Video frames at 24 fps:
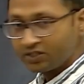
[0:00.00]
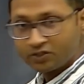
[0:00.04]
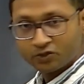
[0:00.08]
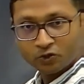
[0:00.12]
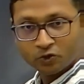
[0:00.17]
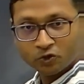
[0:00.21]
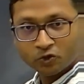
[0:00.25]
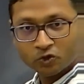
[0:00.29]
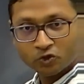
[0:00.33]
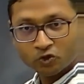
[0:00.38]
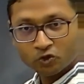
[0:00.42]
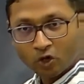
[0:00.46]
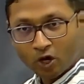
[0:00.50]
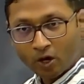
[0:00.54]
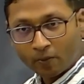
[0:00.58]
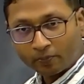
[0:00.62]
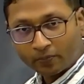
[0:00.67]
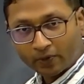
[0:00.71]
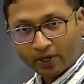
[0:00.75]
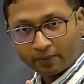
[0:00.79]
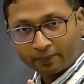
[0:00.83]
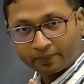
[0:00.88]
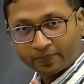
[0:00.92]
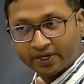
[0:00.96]
you stop
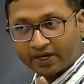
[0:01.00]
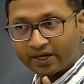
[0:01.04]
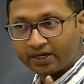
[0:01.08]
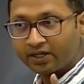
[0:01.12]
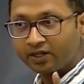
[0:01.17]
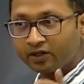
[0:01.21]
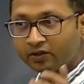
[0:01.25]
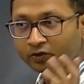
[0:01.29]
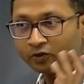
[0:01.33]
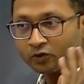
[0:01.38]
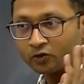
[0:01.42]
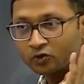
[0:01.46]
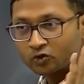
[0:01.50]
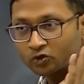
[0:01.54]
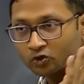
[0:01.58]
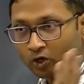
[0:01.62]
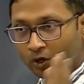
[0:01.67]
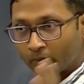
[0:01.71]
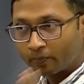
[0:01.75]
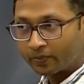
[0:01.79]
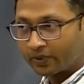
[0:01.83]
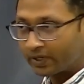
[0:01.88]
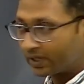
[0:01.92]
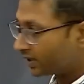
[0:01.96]
updating, you
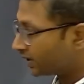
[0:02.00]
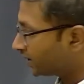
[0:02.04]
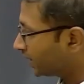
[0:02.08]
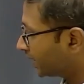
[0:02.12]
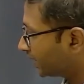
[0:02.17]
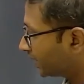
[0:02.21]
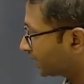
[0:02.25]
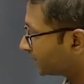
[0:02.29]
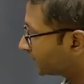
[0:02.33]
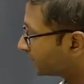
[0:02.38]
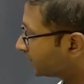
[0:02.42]
stop learning.